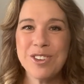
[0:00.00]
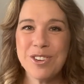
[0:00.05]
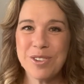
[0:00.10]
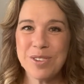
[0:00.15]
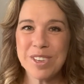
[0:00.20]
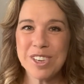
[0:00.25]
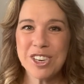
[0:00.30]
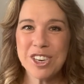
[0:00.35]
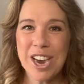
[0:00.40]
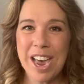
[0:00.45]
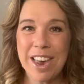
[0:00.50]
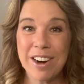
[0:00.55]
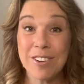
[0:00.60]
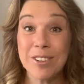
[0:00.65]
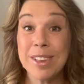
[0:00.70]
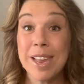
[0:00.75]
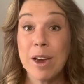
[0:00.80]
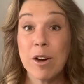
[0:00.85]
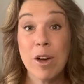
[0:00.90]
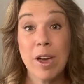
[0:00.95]
to the
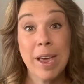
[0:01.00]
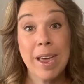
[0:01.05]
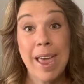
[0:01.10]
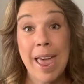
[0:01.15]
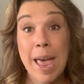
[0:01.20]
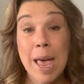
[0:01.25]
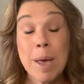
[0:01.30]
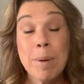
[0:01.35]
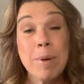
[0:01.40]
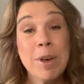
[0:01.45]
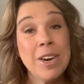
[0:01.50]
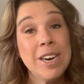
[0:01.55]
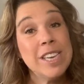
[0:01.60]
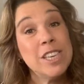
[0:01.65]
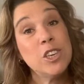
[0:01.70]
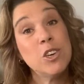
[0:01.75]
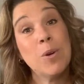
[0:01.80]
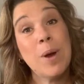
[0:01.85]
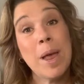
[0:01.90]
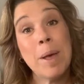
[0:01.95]
channel. Now, I am on
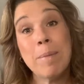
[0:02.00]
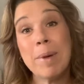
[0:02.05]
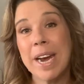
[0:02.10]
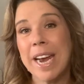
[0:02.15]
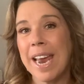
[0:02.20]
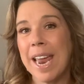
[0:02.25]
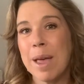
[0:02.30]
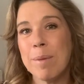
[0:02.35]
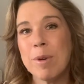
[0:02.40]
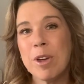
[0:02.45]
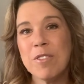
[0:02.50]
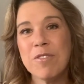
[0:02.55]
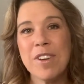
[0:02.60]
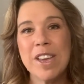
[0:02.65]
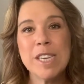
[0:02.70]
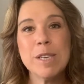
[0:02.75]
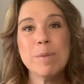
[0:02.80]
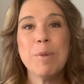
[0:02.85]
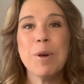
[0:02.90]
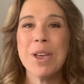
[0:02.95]
Instagram. I am on
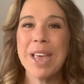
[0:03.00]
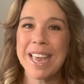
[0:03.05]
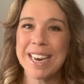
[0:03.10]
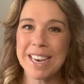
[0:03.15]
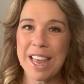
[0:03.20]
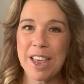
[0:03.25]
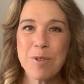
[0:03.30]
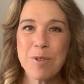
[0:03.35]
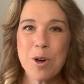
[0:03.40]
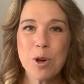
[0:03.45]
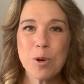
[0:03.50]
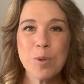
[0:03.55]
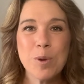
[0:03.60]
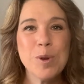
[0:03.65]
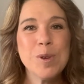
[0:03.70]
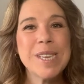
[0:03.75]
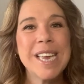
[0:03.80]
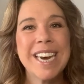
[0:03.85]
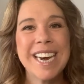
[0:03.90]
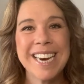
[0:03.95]
Facebook at While
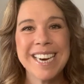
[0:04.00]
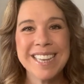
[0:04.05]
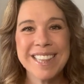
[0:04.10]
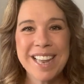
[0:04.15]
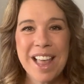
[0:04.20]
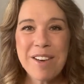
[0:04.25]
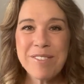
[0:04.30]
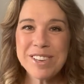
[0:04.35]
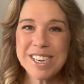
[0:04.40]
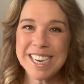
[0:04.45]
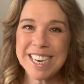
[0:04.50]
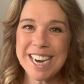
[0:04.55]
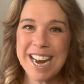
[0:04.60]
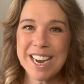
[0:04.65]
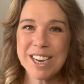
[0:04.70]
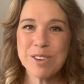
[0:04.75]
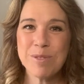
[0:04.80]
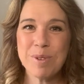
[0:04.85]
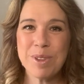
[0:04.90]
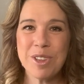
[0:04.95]
Cruise, and I'd love to
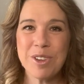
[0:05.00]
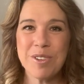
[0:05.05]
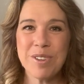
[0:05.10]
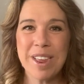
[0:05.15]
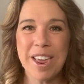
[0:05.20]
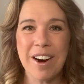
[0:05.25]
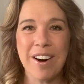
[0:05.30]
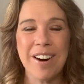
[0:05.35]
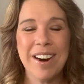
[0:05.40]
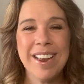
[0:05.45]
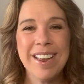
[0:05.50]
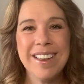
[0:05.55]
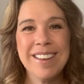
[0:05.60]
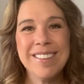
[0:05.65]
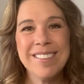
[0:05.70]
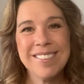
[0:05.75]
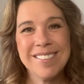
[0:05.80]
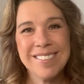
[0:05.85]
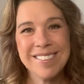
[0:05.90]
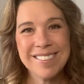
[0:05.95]
connect with you there.
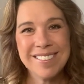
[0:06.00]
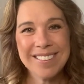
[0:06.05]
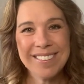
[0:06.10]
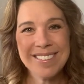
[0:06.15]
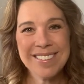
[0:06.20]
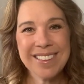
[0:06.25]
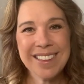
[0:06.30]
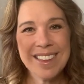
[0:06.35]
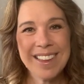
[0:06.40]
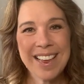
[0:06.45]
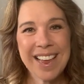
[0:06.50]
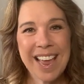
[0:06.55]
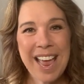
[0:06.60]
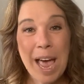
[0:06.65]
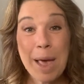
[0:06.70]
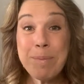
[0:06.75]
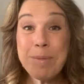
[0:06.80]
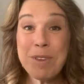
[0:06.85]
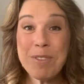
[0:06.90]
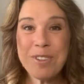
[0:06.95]

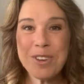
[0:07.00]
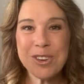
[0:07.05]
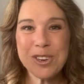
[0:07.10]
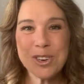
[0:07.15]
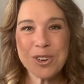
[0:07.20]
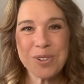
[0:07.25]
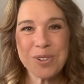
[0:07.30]
Happy future